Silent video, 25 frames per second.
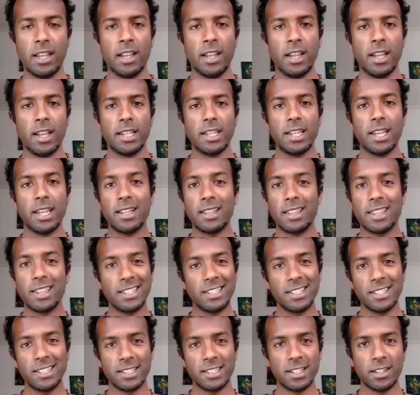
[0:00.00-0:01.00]
Yet
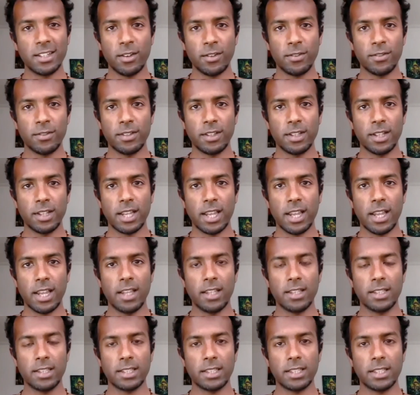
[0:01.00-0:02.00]
this isn't often the
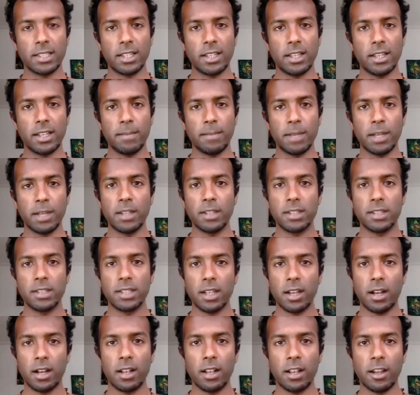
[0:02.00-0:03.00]
case, because
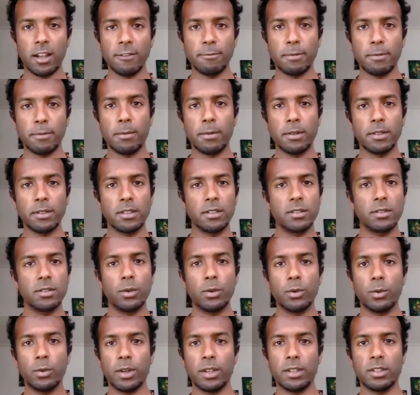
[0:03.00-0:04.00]
our life purpose is
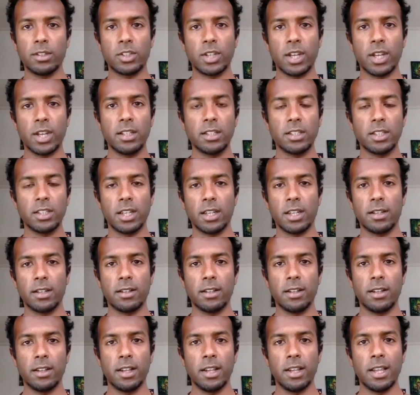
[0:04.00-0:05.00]
always changing.
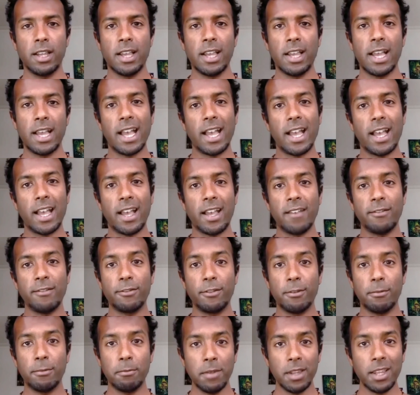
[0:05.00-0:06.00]
And
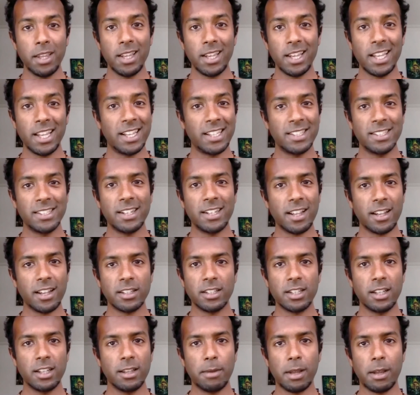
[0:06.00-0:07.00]
for me, it isn't
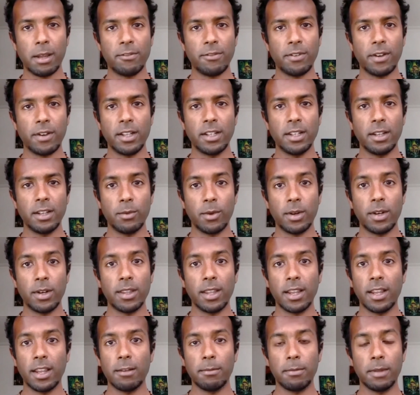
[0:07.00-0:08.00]
actually about finding one
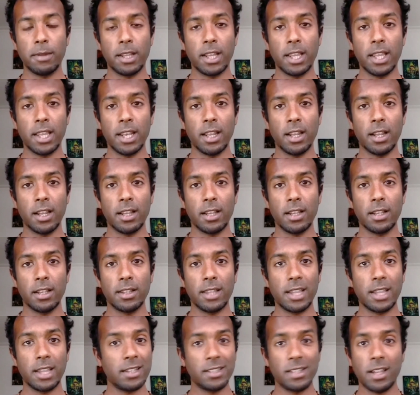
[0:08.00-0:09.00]
thing at the beginning.
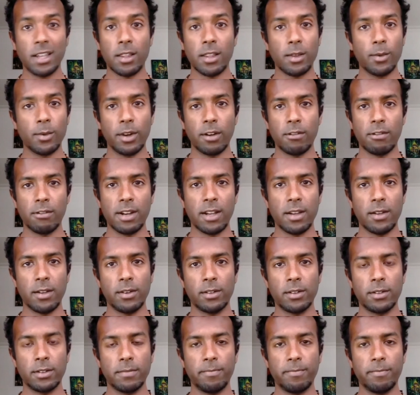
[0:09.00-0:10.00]
That's the other way
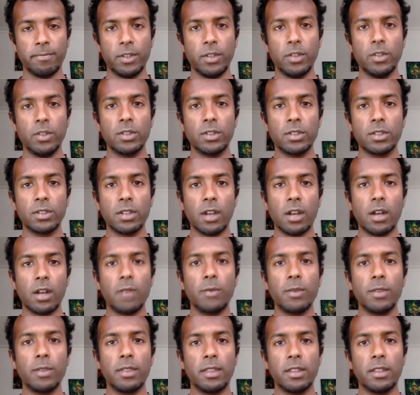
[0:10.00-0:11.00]
around. You start
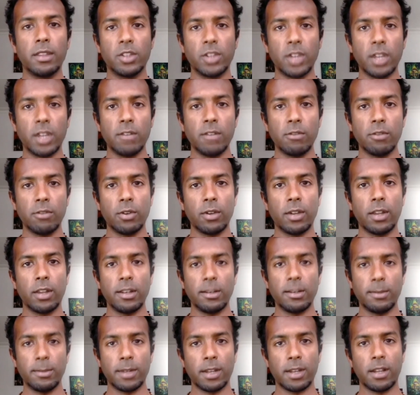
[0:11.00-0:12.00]
with the general and
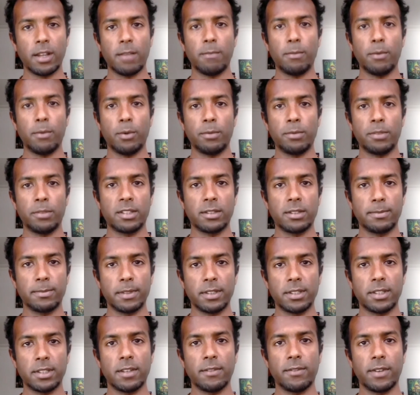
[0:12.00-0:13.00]
you become more
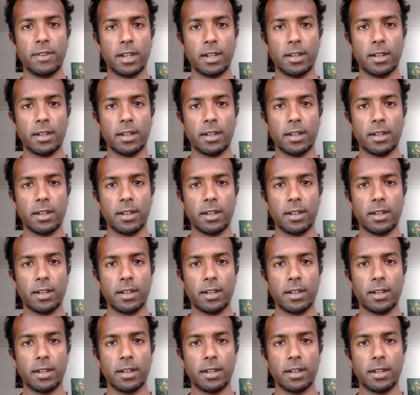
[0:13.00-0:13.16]
specific.